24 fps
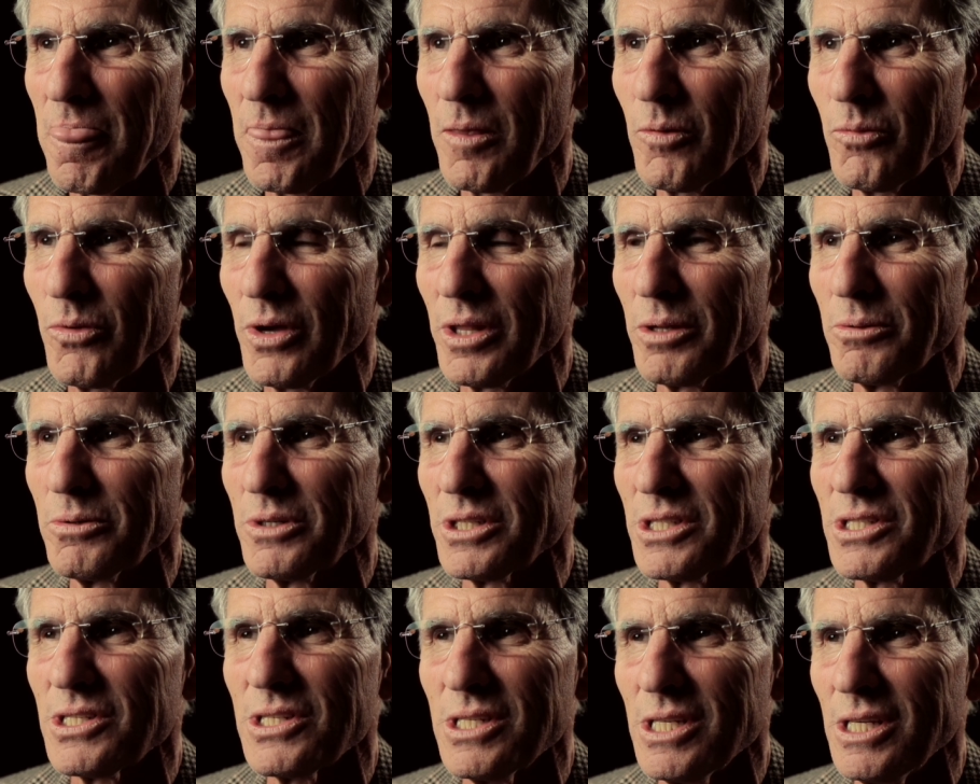Whether
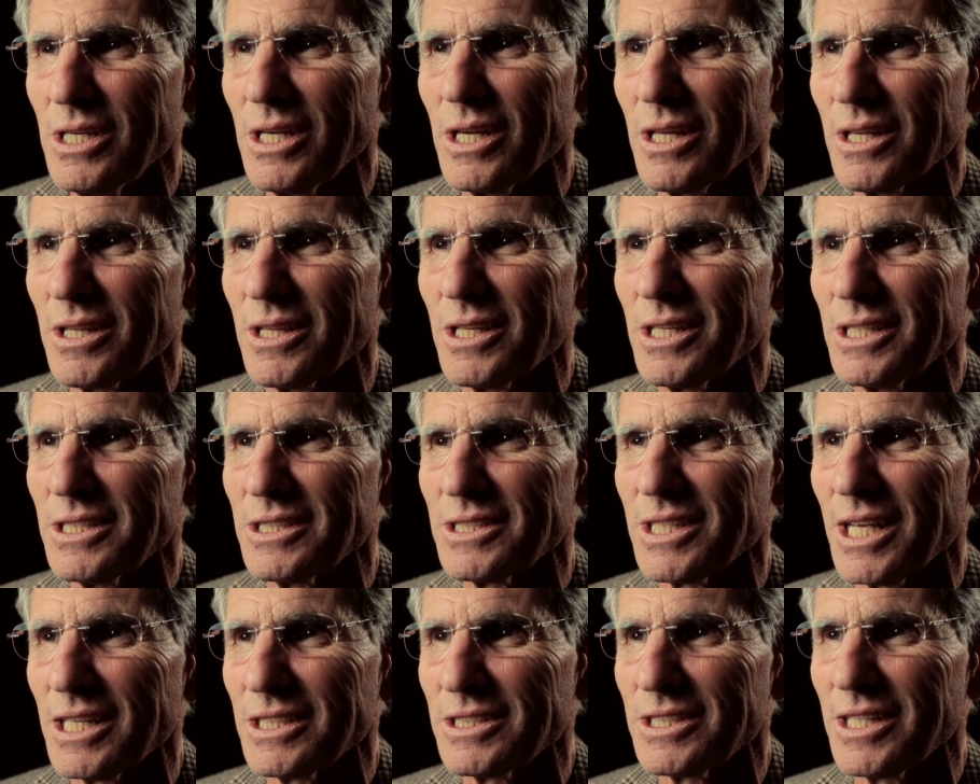it's seeing things
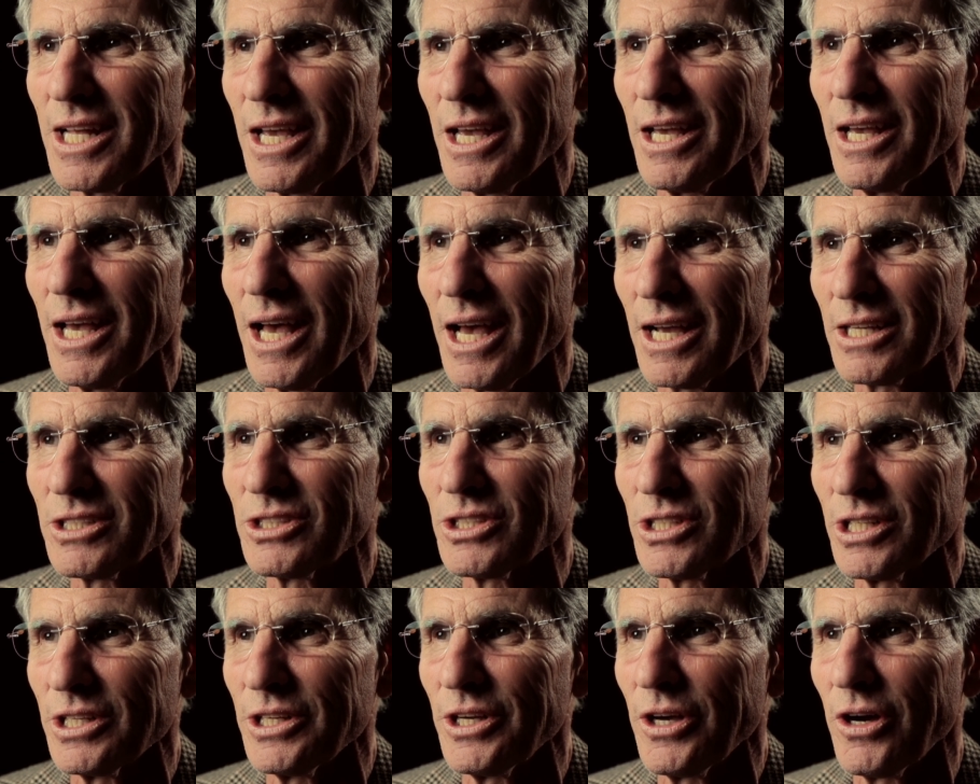as they
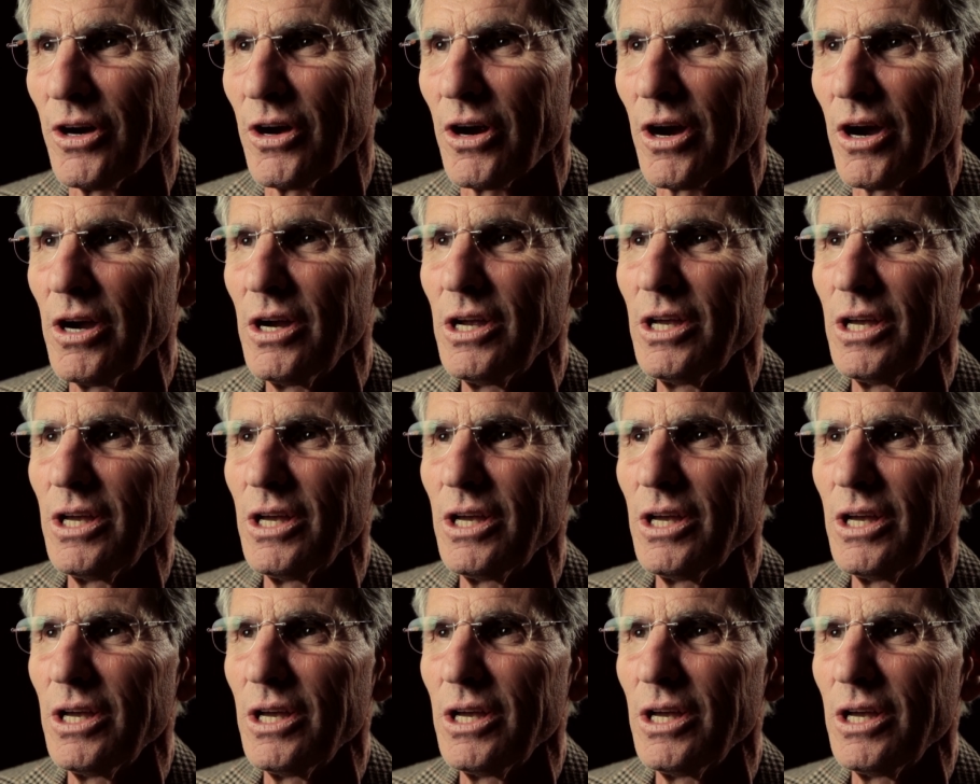actually are,